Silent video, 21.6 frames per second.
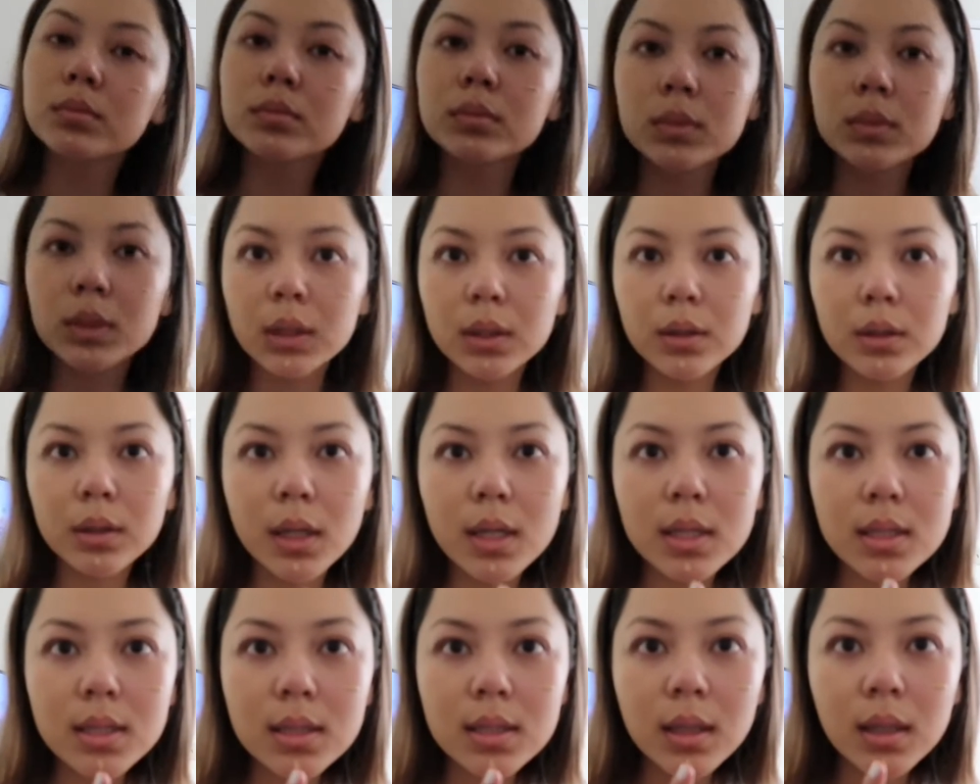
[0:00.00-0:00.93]
Can you
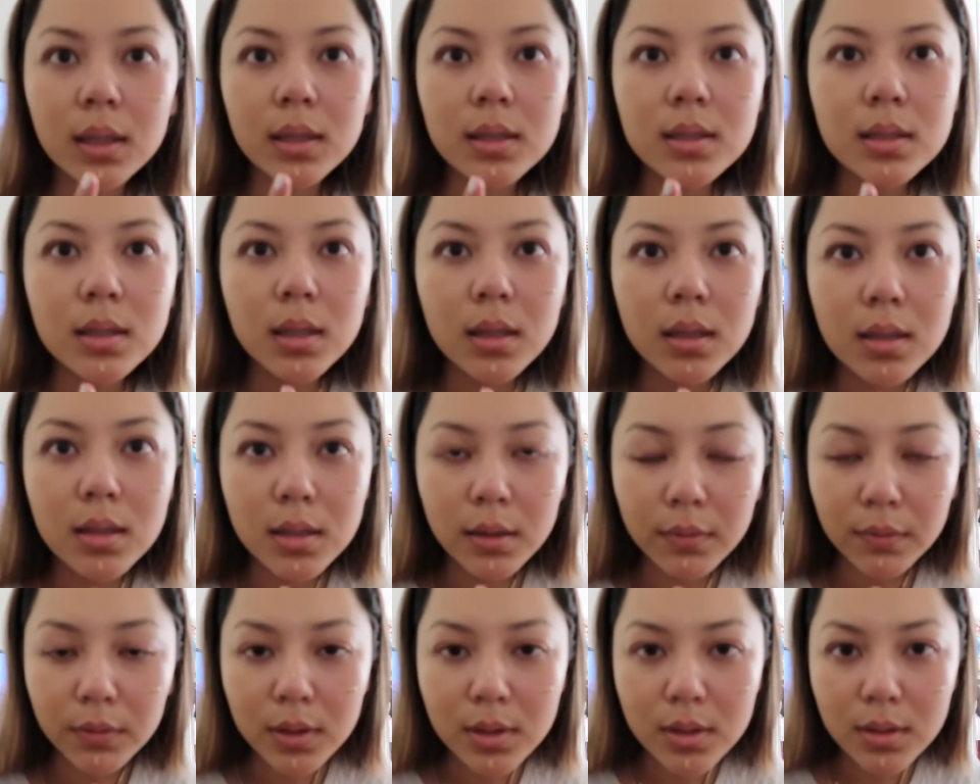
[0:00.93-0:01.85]
guys like see the
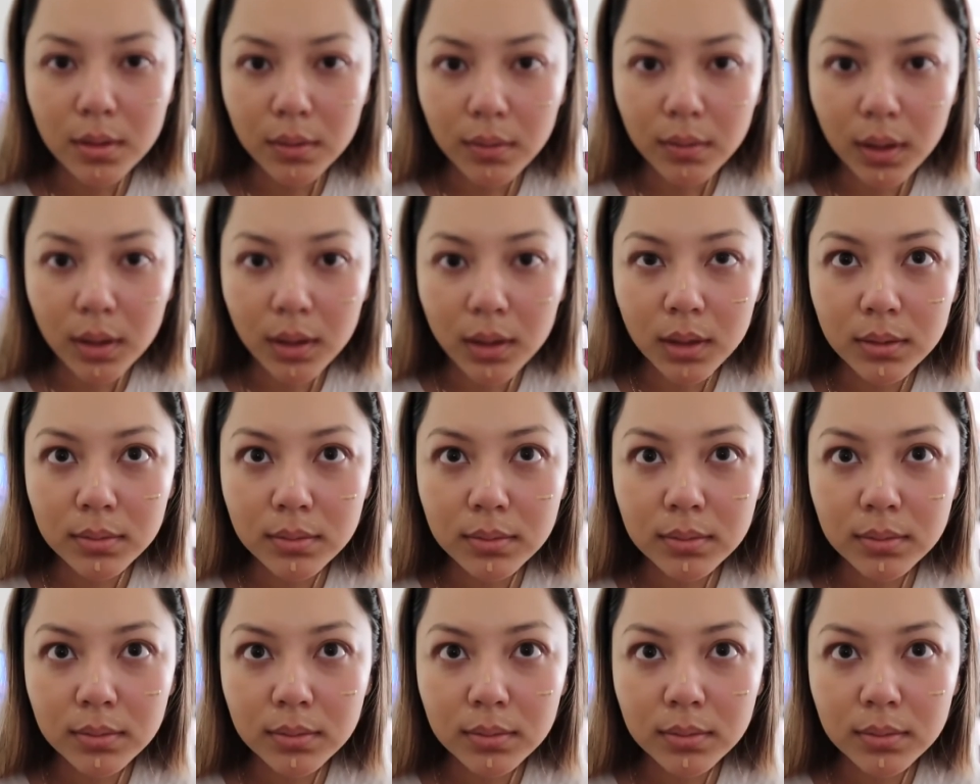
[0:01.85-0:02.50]
difference already?